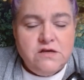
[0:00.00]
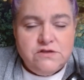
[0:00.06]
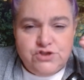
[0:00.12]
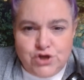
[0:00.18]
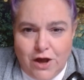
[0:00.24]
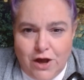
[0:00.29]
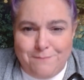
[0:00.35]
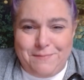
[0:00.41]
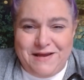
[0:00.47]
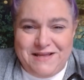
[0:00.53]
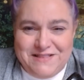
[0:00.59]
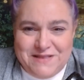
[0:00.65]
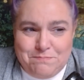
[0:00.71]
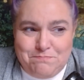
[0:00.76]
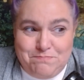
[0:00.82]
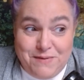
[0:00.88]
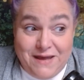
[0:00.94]
chomping
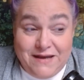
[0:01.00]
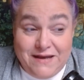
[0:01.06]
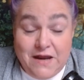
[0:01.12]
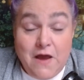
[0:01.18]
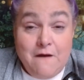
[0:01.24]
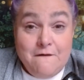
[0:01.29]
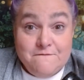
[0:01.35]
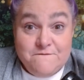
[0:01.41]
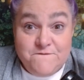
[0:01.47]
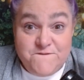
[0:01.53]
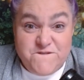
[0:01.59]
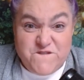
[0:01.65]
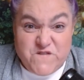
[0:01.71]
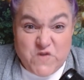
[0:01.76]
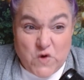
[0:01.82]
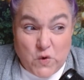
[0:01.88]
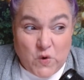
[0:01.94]
the bit
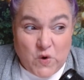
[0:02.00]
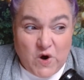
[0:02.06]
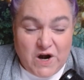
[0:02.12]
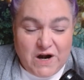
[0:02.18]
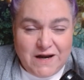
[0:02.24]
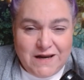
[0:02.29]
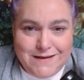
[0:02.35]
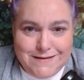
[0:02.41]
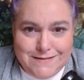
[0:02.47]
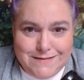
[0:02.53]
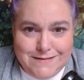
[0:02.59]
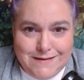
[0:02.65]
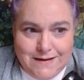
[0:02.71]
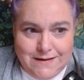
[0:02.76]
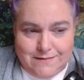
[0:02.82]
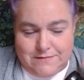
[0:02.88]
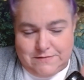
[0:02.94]
for
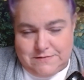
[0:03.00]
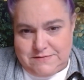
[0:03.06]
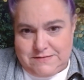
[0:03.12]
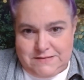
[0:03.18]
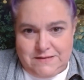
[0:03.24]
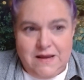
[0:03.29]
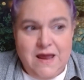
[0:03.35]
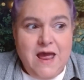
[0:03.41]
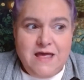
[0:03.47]
years.